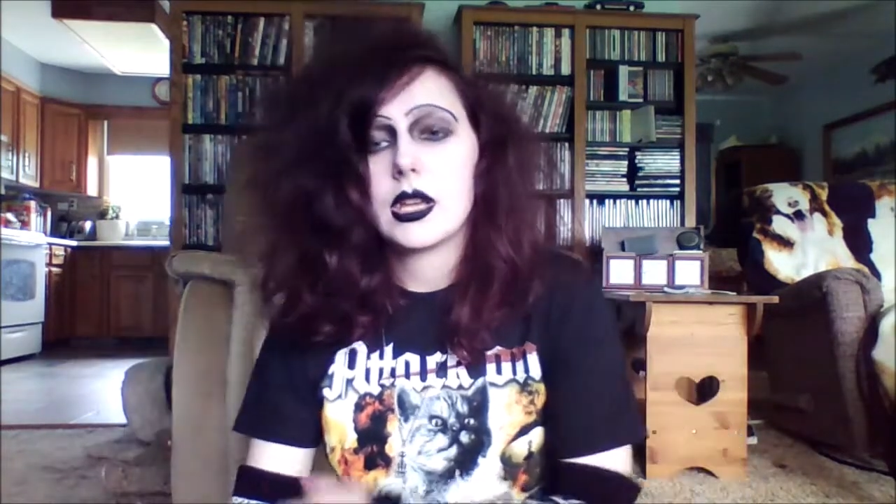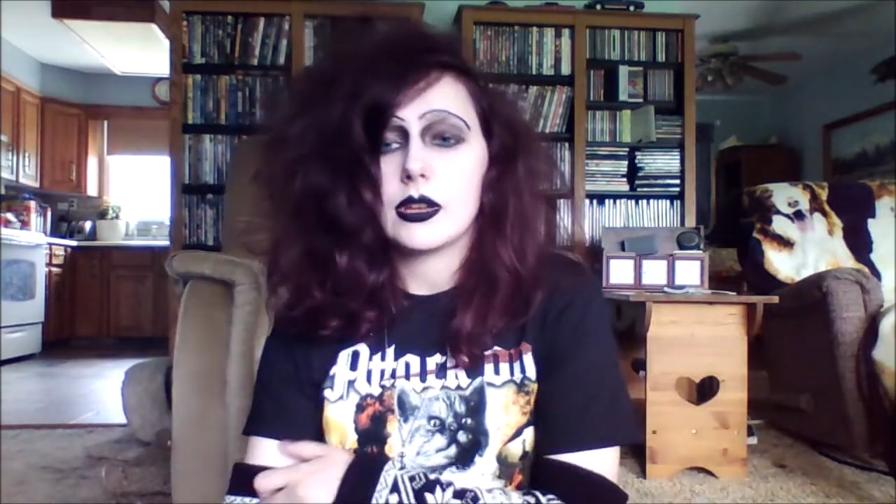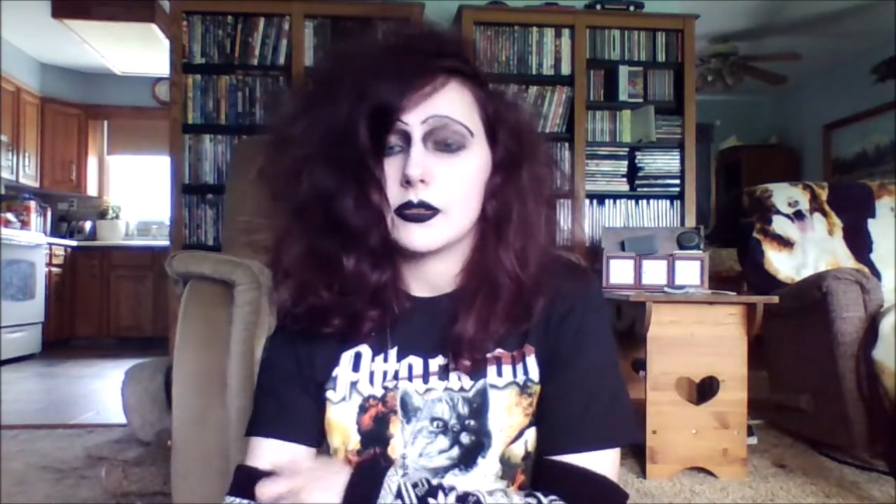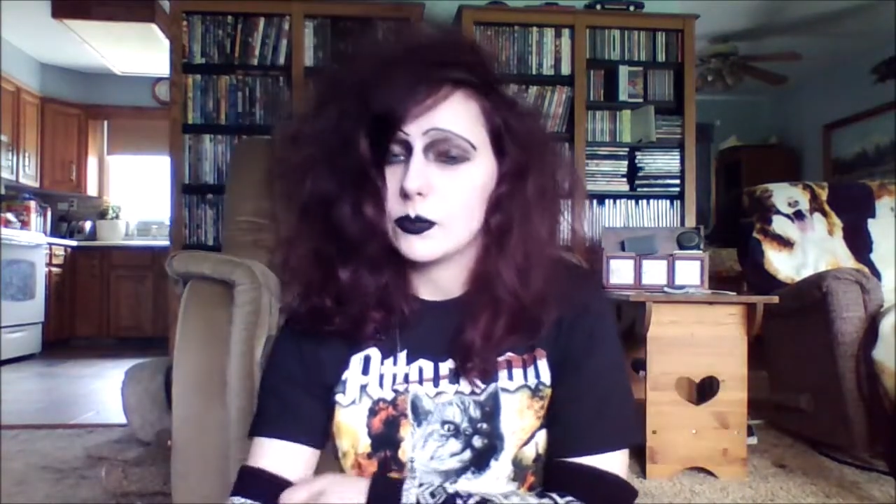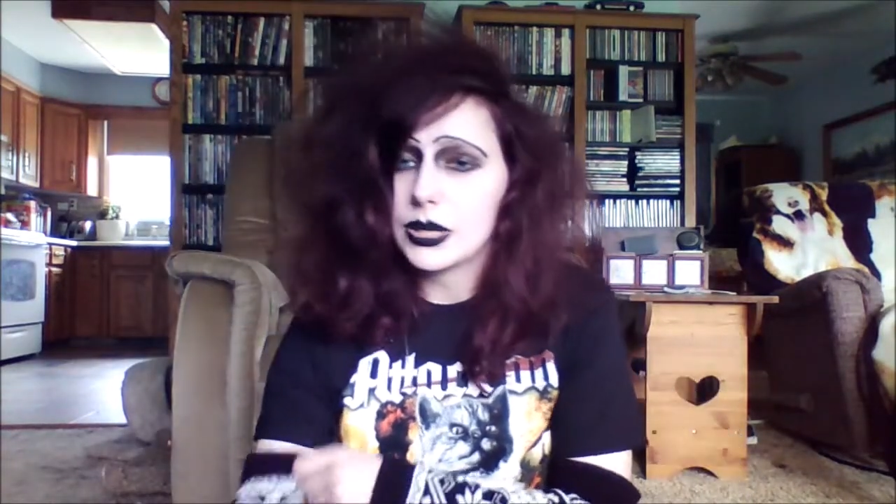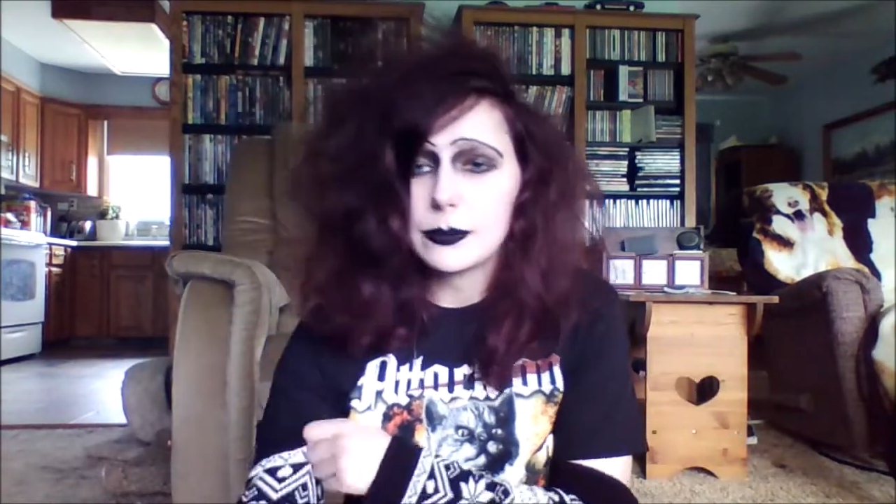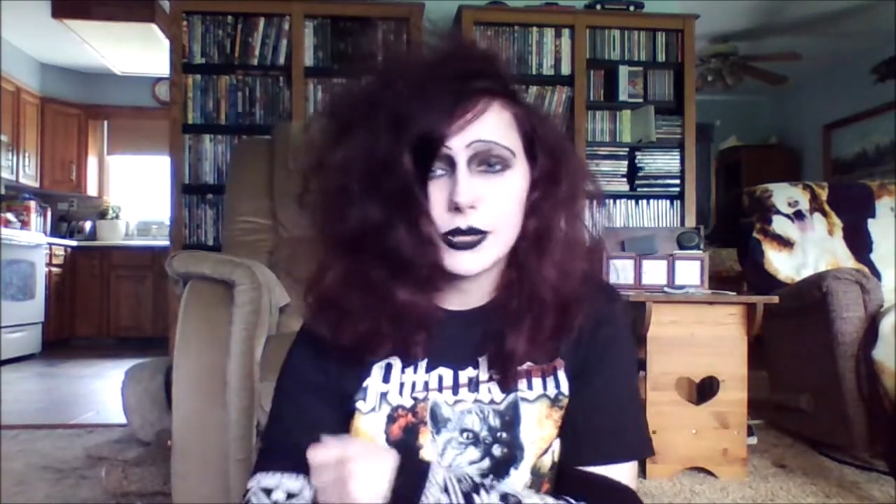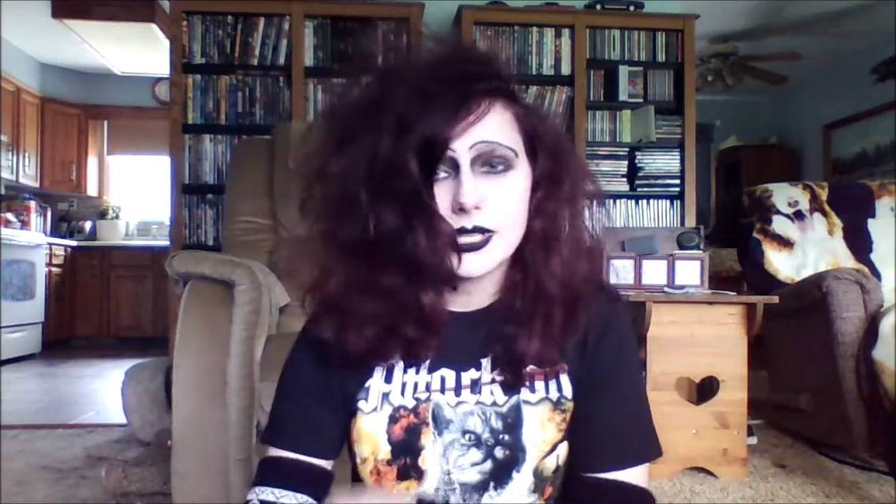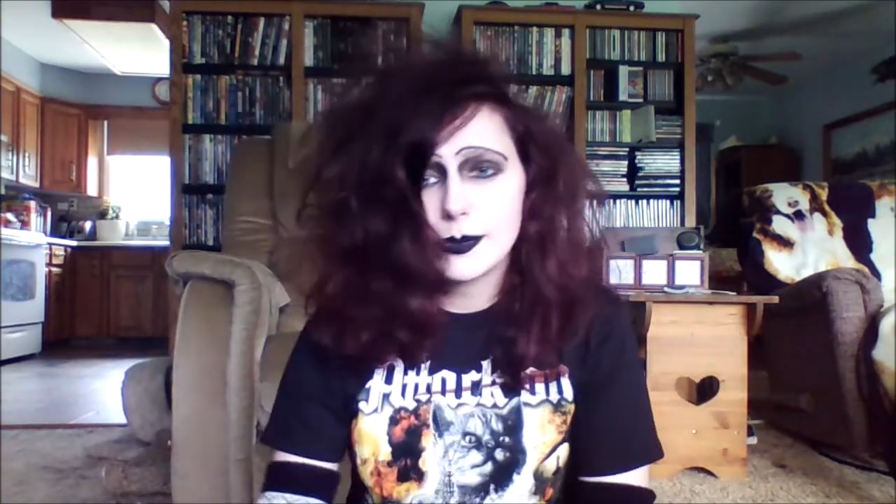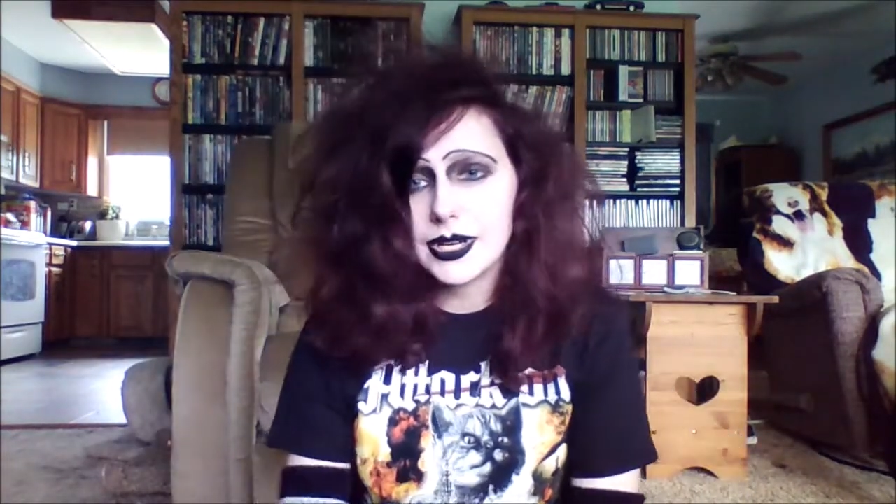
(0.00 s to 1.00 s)
If you want a
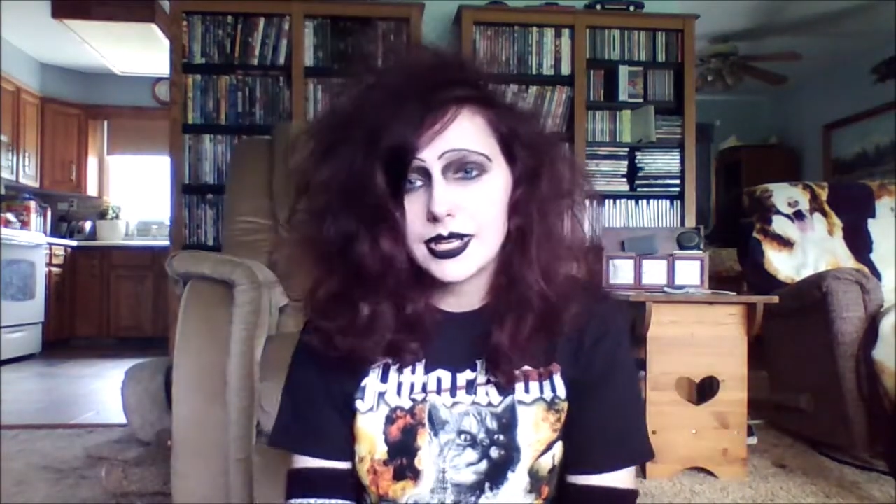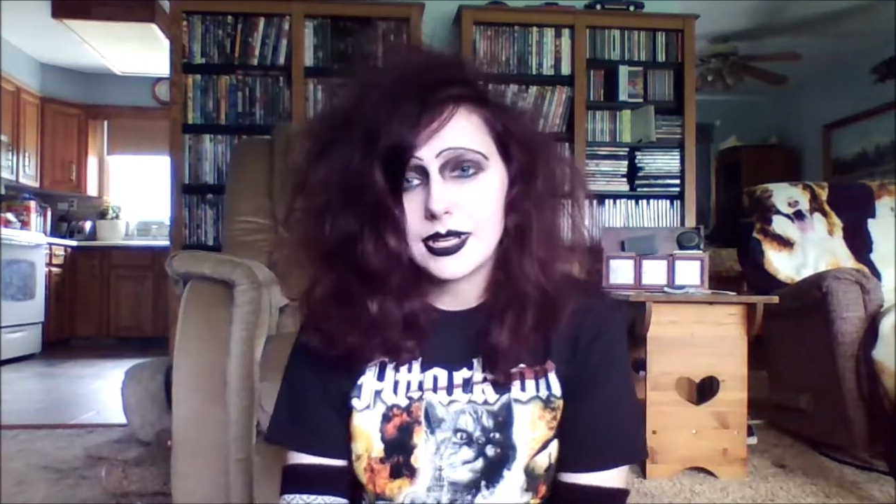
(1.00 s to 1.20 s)
pretty spotted